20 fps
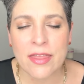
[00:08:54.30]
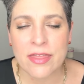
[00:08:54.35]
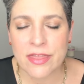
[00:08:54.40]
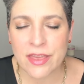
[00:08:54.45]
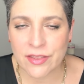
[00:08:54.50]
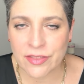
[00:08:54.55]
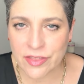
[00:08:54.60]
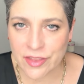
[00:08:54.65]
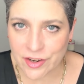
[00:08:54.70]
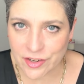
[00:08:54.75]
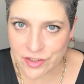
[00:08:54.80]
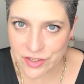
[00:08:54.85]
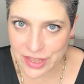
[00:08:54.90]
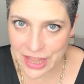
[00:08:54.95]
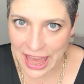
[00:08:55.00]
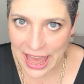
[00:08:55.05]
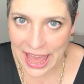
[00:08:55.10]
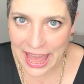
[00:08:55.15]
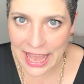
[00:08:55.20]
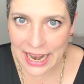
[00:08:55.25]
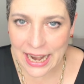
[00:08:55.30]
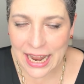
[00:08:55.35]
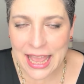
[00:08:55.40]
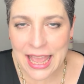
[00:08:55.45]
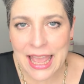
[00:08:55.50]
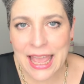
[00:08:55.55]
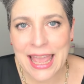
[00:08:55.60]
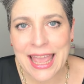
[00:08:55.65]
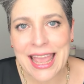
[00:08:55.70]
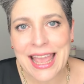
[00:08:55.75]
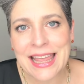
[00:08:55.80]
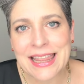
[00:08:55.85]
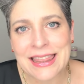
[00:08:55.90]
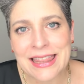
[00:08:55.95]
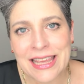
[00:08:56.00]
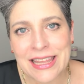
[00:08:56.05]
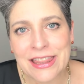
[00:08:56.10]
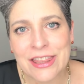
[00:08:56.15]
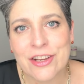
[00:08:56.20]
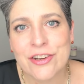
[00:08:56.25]
Then there's that. And
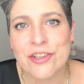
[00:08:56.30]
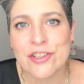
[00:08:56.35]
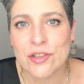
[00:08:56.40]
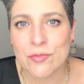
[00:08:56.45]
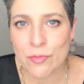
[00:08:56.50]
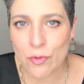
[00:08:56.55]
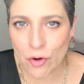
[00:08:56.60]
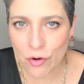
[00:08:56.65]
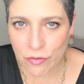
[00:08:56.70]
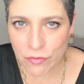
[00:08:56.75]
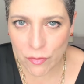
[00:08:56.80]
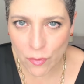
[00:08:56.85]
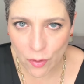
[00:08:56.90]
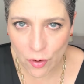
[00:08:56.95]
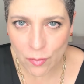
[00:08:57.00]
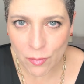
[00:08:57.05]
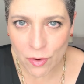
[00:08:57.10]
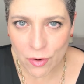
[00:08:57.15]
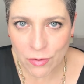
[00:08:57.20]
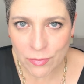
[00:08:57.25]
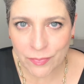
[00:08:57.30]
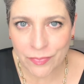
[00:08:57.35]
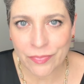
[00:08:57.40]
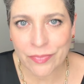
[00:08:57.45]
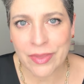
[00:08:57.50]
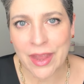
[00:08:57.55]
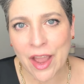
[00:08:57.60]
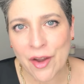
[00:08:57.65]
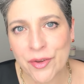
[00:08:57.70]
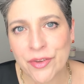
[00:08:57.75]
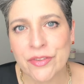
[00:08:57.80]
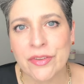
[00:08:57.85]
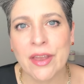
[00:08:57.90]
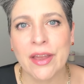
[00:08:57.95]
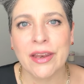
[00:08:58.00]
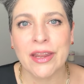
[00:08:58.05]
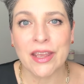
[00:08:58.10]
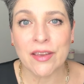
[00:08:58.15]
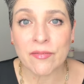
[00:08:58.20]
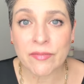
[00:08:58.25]
then there's a more formal. Now it's
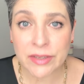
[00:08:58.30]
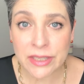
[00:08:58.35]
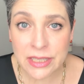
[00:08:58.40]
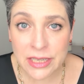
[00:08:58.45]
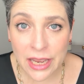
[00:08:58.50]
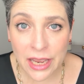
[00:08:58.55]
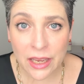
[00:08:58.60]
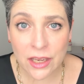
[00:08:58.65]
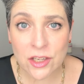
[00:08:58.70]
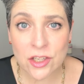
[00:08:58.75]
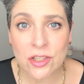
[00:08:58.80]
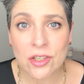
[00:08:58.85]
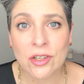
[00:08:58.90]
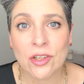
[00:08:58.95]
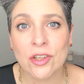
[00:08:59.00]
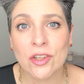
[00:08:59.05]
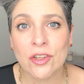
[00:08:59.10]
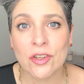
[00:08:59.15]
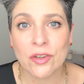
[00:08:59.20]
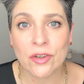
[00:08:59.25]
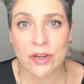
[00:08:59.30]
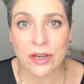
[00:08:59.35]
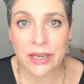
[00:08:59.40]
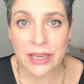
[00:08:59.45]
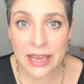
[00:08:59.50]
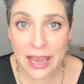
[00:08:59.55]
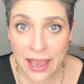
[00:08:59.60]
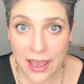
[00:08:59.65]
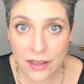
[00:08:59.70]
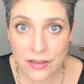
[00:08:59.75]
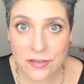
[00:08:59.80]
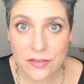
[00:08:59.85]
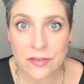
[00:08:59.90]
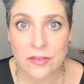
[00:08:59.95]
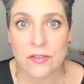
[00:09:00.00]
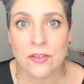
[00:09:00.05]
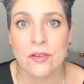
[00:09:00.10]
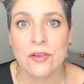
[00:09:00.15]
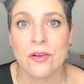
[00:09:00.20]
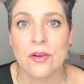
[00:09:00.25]
an invitation, you're a
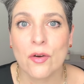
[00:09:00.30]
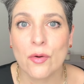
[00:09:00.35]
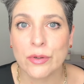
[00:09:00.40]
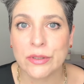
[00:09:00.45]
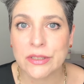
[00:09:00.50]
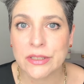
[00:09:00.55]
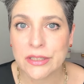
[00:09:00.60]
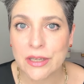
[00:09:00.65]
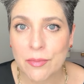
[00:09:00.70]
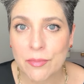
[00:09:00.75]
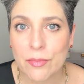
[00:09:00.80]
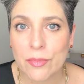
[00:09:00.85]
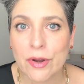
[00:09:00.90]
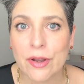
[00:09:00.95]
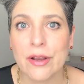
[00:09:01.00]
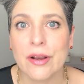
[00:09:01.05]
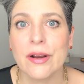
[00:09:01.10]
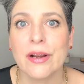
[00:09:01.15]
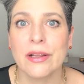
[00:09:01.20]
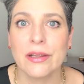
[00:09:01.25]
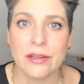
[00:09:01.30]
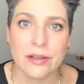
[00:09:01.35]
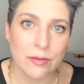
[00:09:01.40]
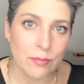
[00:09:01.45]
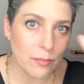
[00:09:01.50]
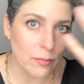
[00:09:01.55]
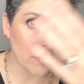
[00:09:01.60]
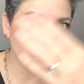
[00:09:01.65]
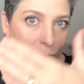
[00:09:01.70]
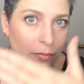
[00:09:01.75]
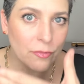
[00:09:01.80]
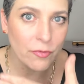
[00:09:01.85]
guest, you're going somewhere, a little